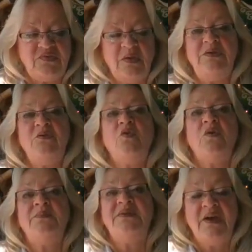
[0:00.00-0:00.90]
some of you are
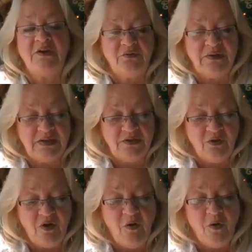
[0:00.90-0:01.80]
going to be decorating
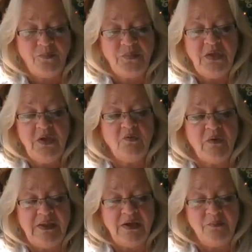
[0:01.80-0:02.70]
your home,
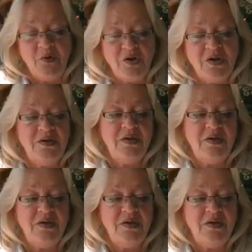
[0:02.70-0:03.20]
writing a book.